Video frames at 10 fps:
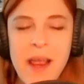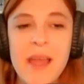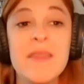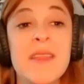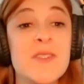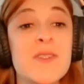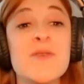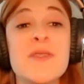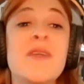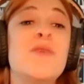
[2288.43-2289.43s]
And
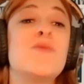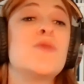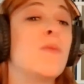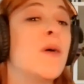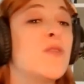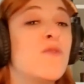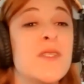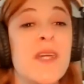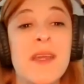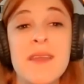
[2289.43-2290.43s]
listeners, thank you so much for
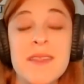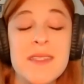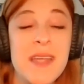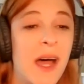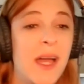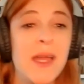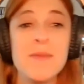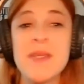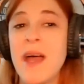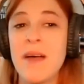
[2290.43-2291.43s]
taking the time
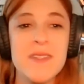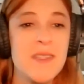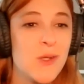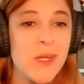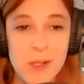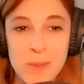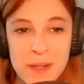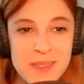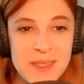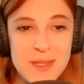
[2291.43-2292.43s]
to have us in your
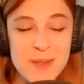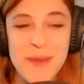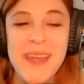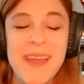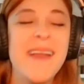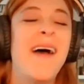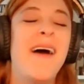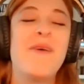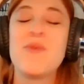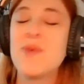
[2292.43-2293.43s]
earbuds this week.
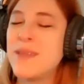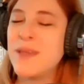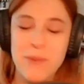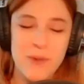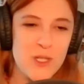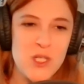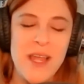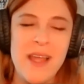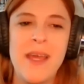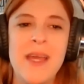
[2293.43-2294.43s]
Really
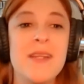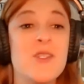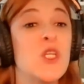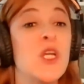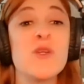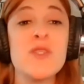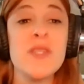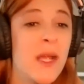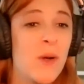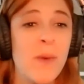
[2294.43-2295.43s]
appreciate it. Share your
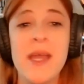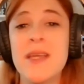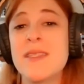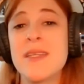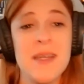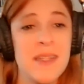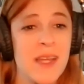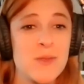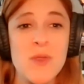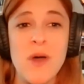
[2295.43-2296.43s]
takeaways.
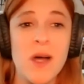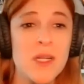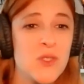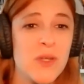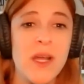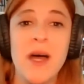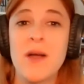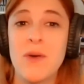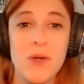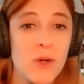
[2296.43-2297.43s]
Connect with Adria.
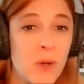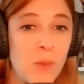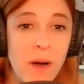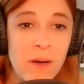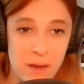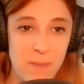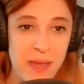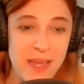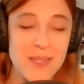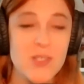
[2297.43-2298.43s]
Go to her welcome
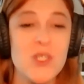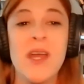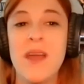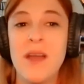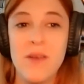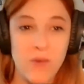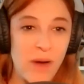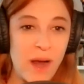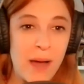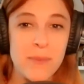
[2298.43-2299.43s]
page.
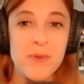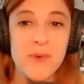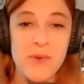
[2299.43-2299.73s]
Grab